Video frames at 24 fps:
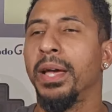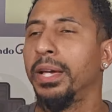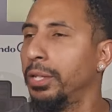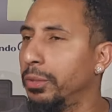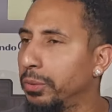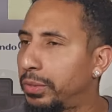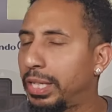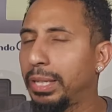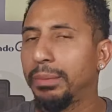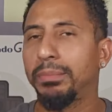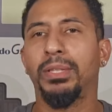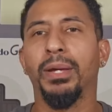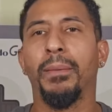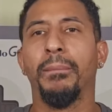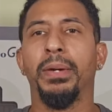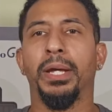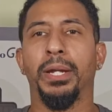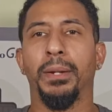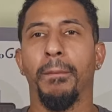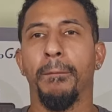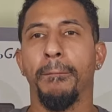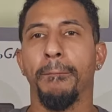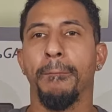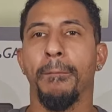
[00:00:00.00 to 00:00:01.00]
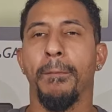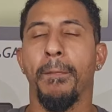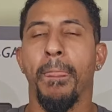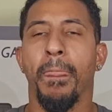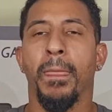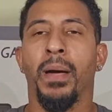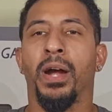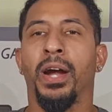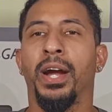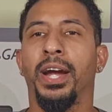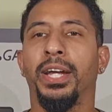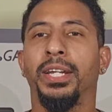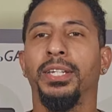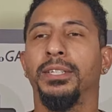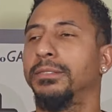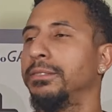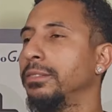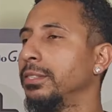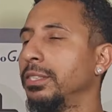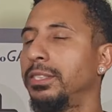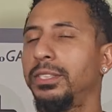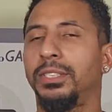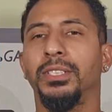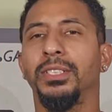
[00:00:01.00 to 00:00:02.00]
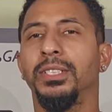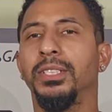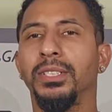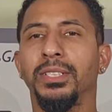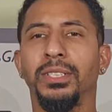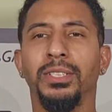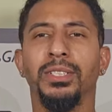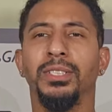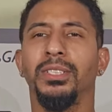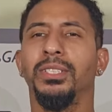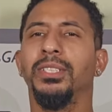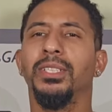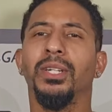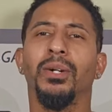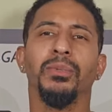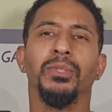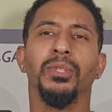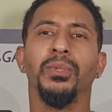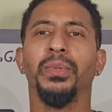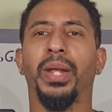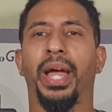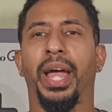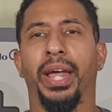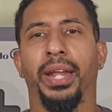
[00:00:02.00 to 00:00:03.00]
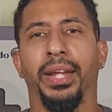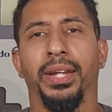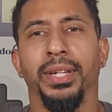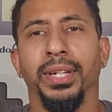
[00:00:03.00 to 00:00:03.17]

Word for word: You keep them in. All right? You, you, you don't do that.